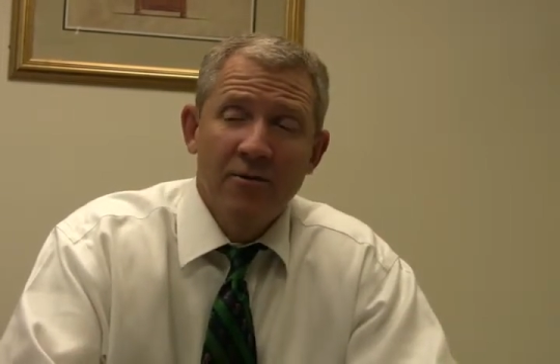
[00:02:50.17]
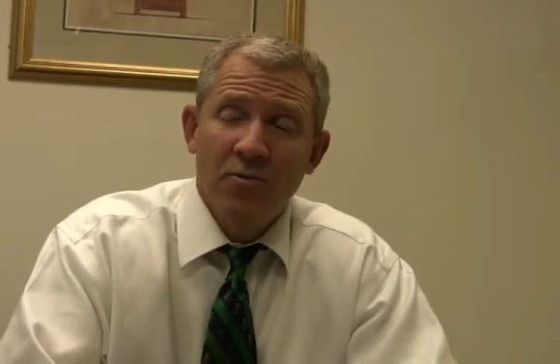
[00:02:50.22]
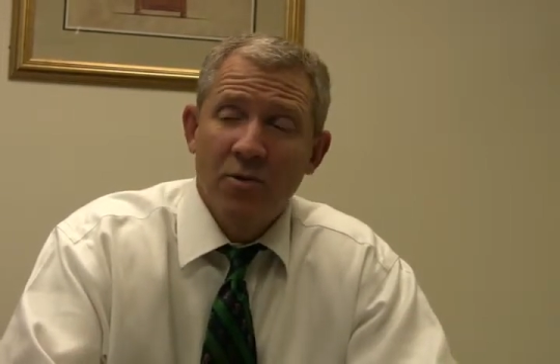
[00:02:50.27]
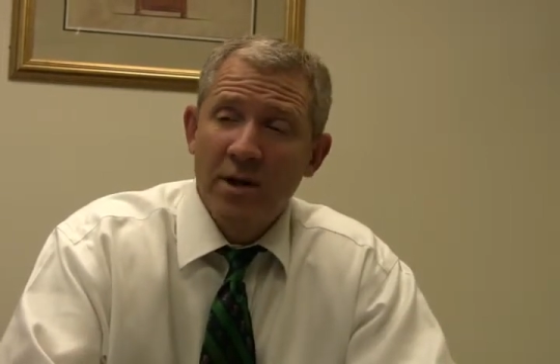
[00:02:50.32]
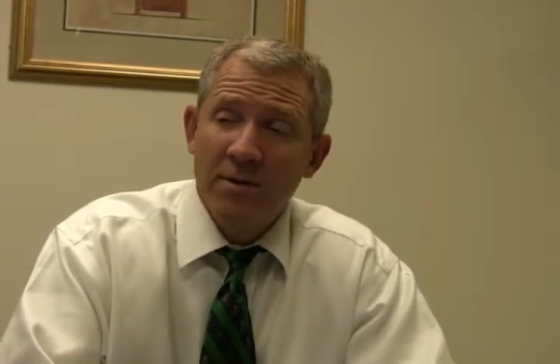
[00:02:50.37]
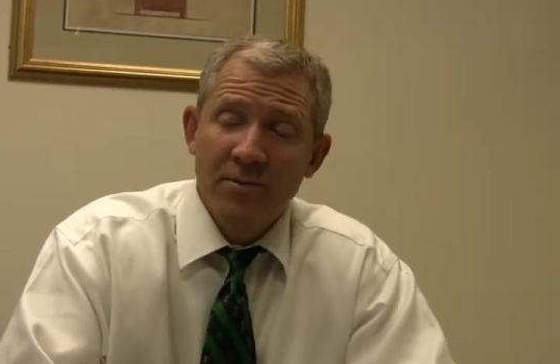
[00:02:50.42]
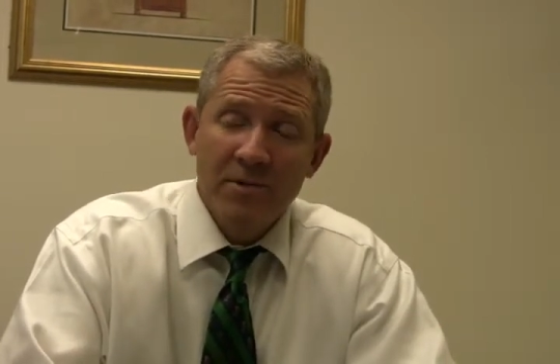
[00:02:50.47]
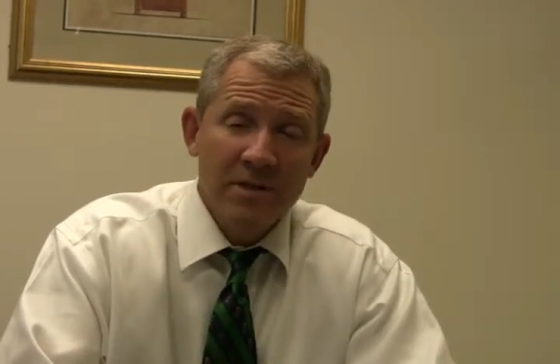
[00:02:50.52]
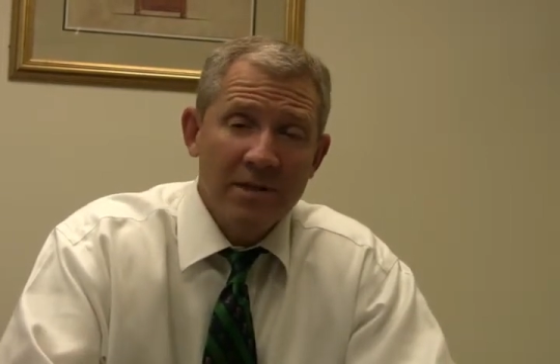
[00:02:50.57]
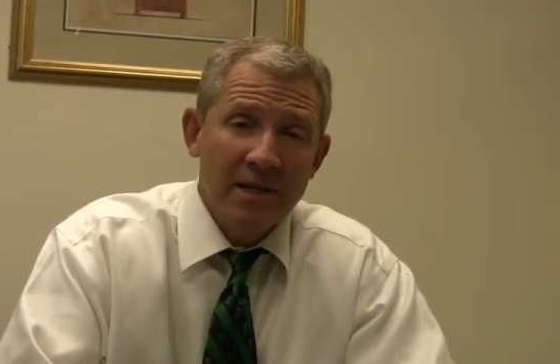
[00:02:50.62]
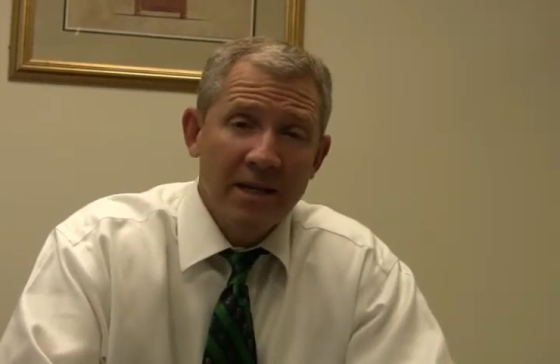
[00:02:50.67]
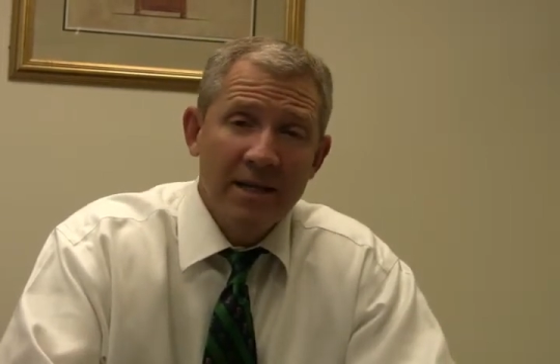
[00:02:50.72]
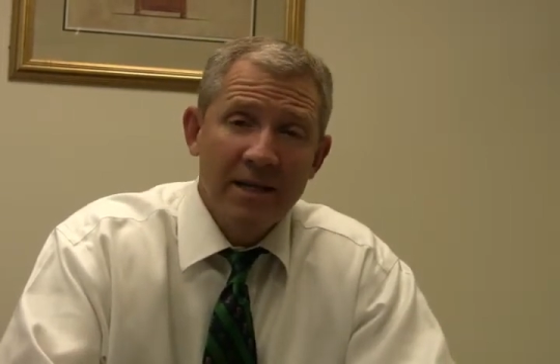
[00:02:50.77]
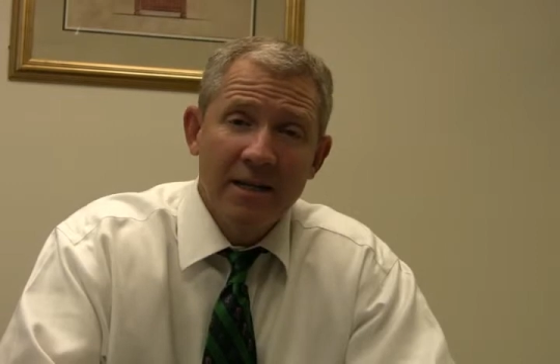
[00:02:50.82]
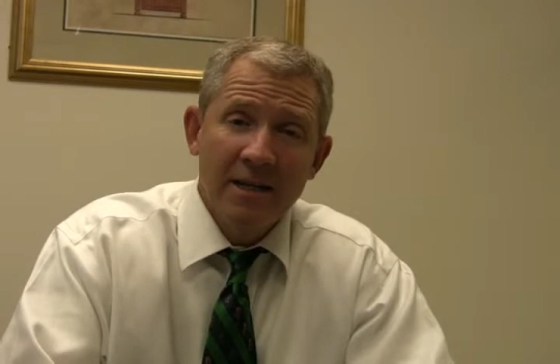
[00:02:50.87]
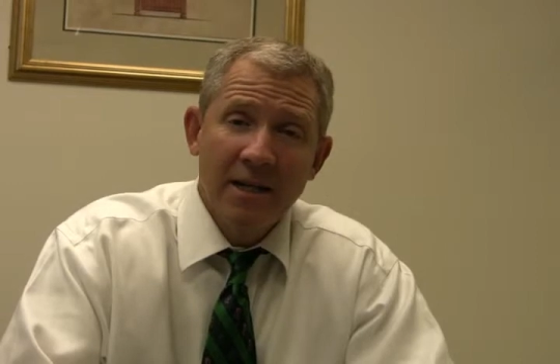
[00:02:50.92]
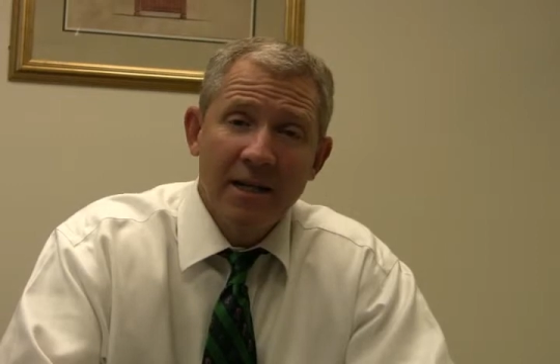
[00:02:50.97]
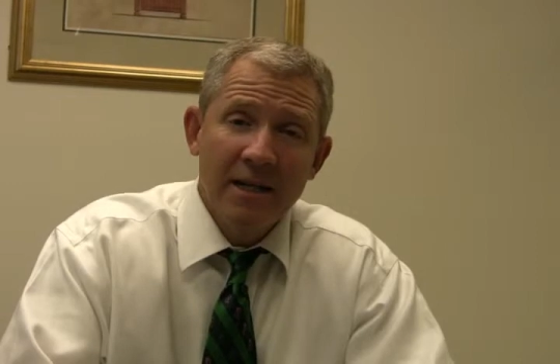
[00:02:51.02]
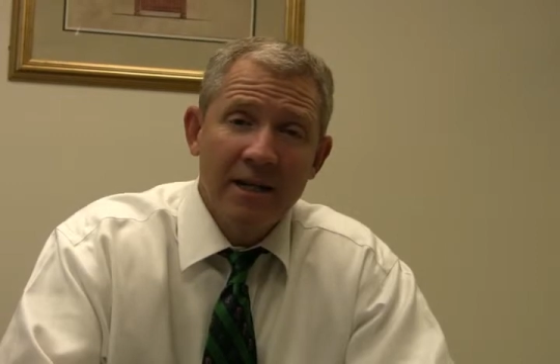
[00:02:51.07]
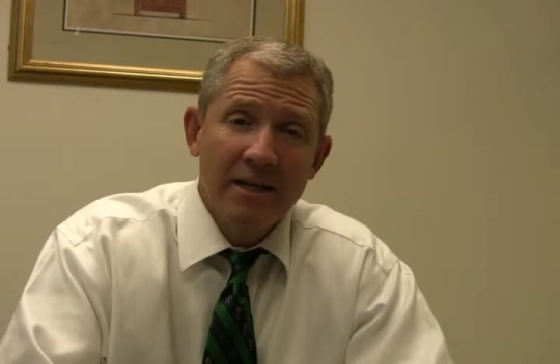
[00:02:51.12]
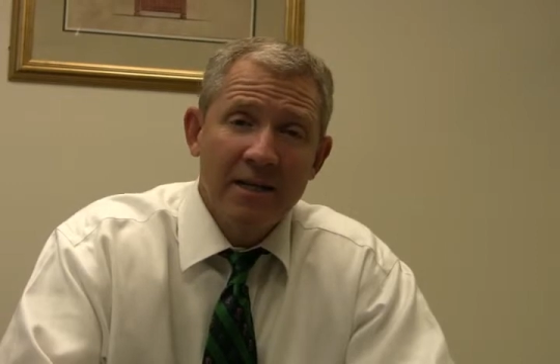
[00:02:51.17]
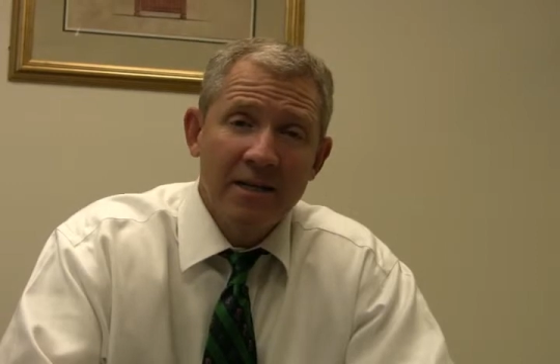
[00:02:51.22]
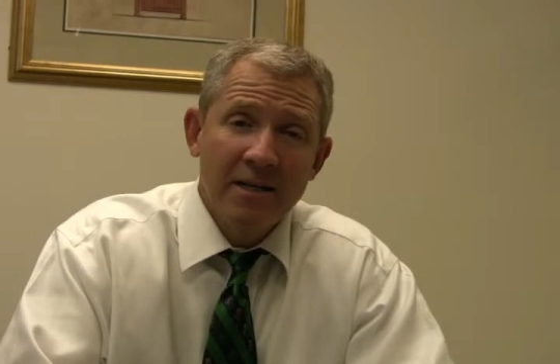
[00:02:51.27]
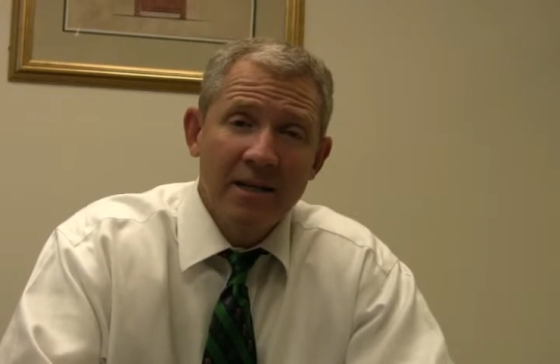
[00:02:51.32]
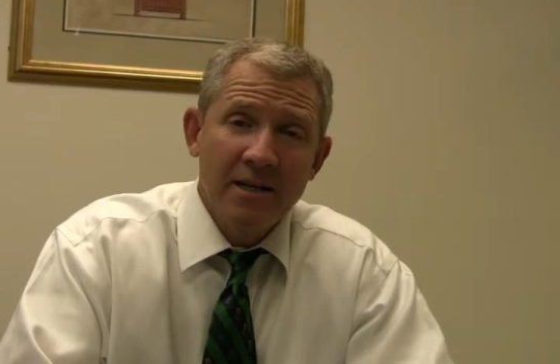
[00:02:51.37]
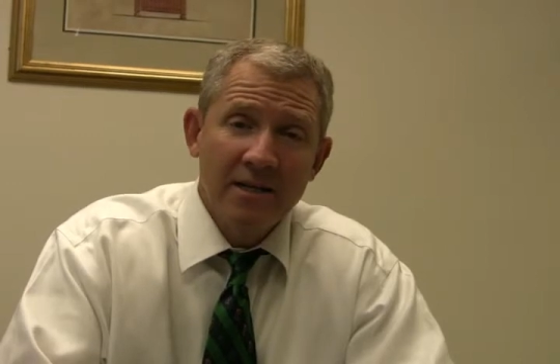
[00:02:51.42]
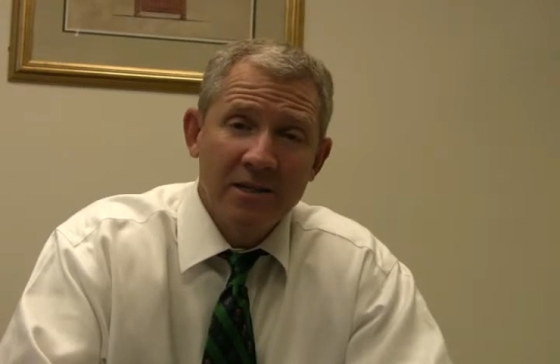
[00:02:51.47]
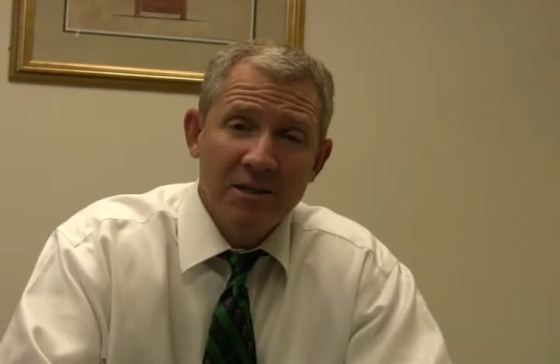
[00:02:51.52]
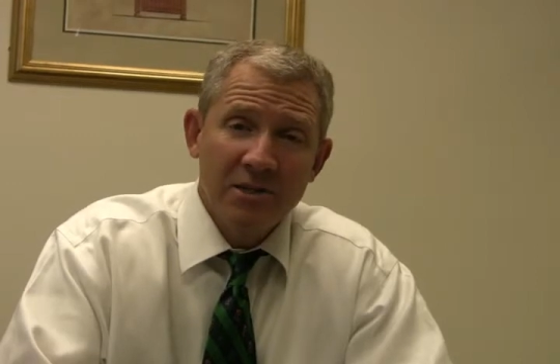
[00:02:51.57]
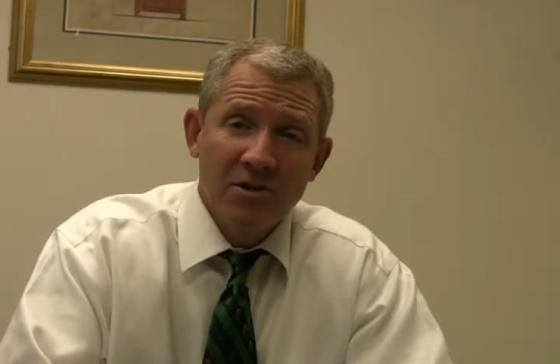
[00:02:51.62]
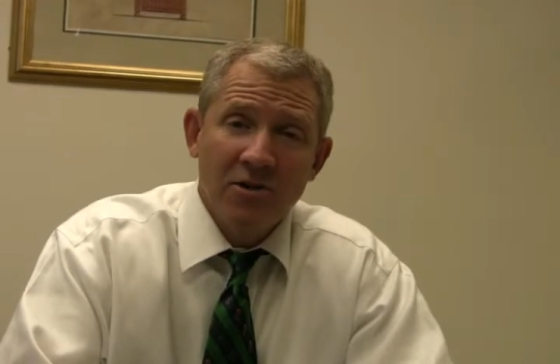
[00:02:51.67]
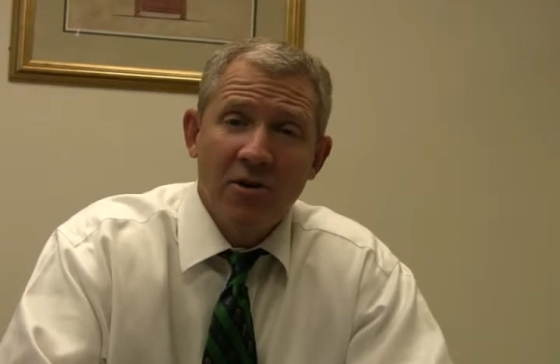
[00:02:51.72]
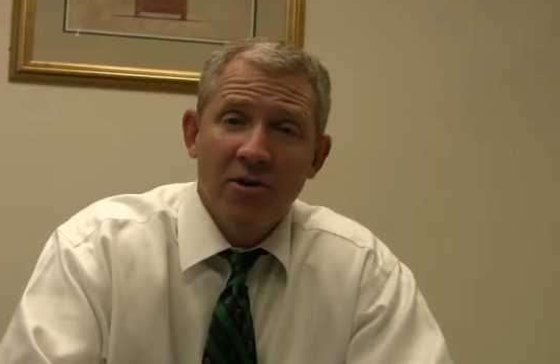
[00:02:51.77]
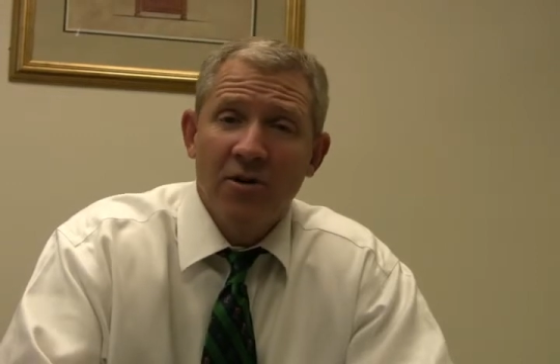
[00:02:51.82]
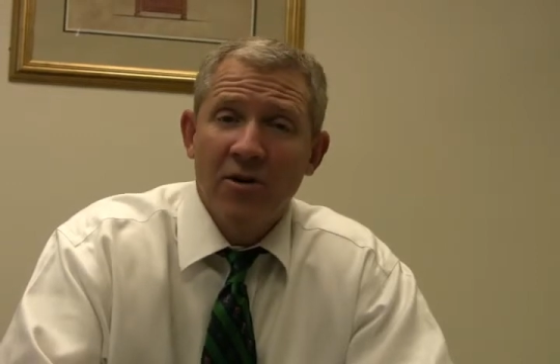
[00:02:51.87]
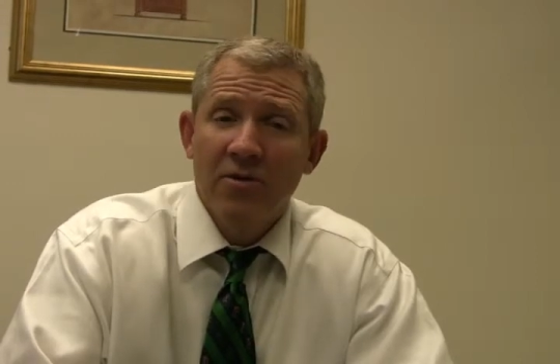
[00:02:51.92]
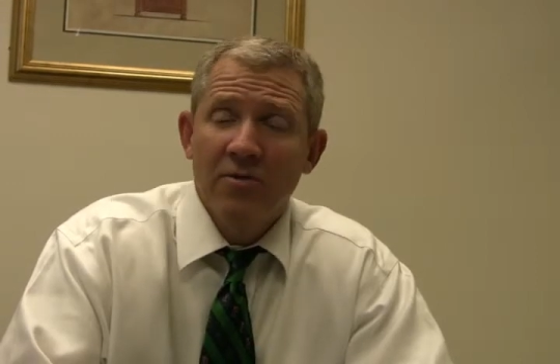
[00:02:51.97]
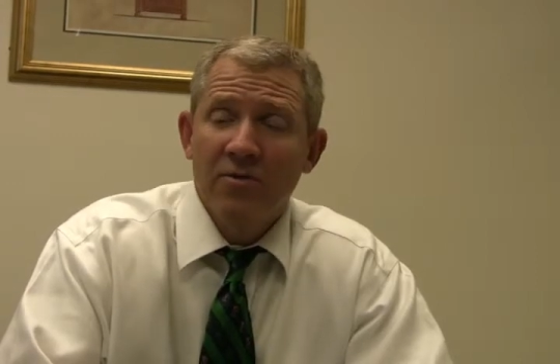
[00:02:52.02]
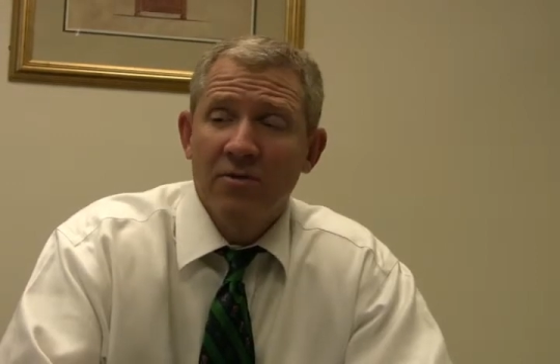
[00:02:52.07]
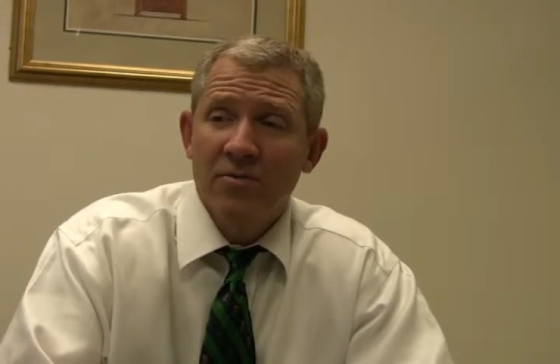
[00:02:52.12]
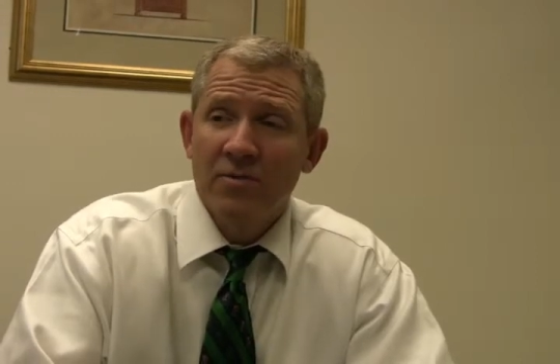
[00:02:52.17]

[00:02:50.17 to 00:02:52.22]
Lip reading: wipe the slate clean and start over,